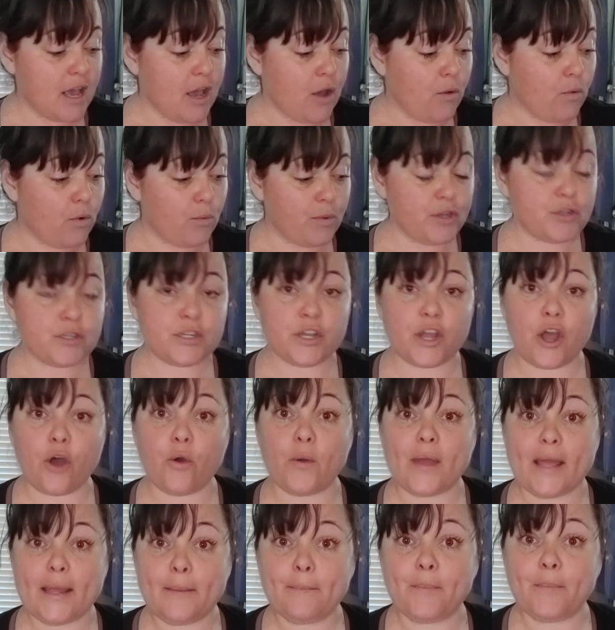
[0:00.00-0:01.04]
when we used to
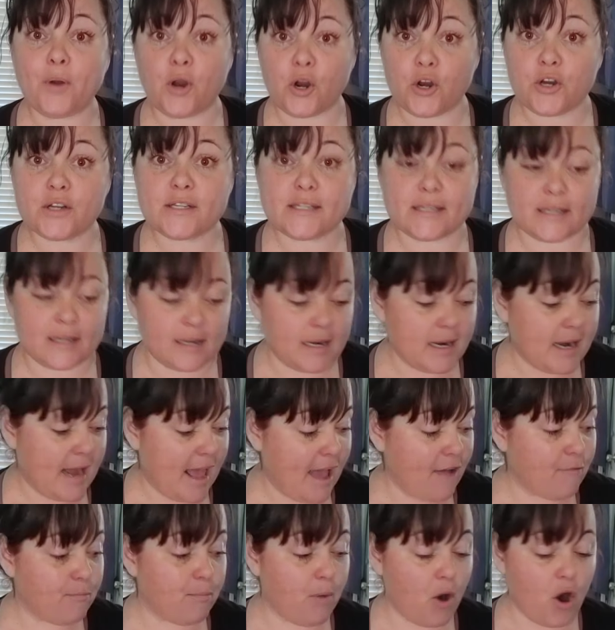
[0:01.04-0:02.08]
go in person and
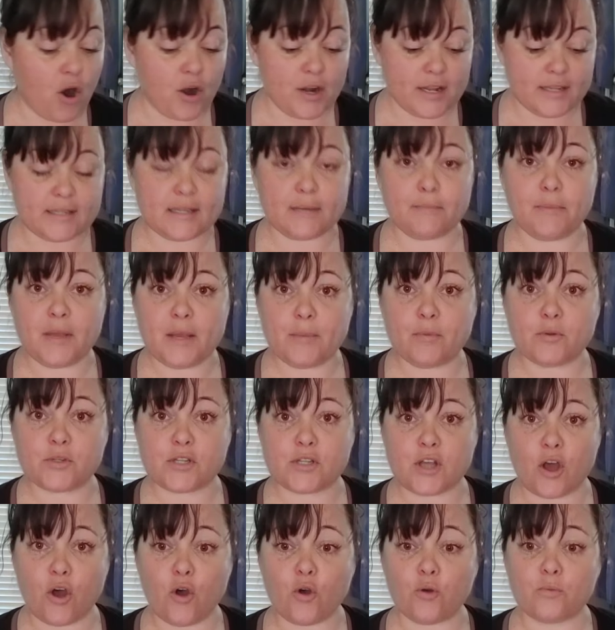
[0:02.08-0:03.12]
have parties in people's
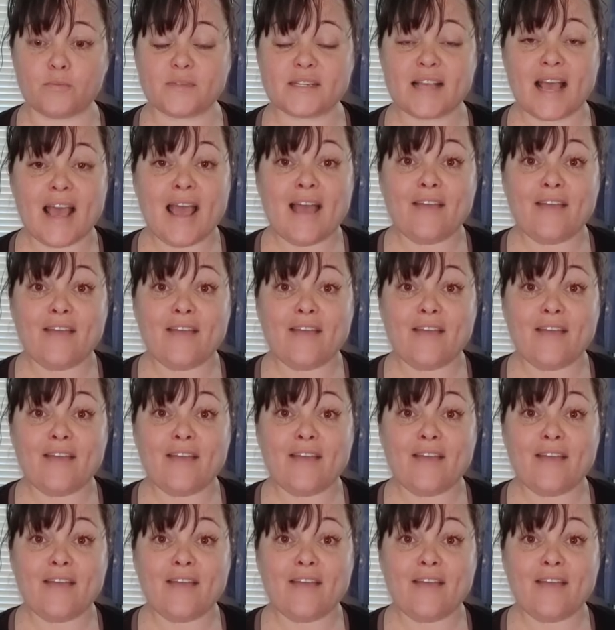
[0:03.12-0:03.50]
homes,